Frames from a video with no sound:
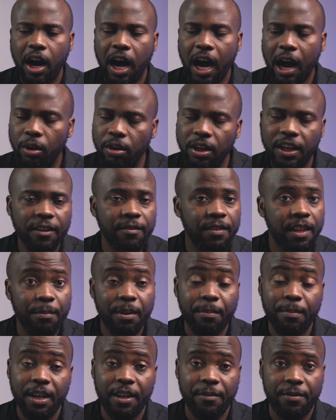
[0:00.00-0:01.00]
I will give them a
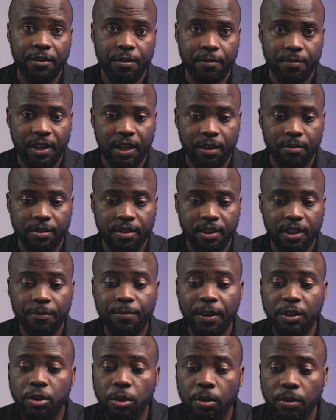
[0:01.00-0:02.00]
benefit of doubt if
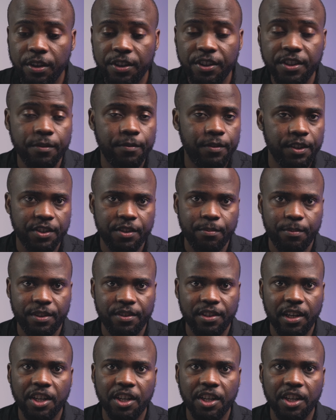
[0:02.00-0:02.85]
at all these investments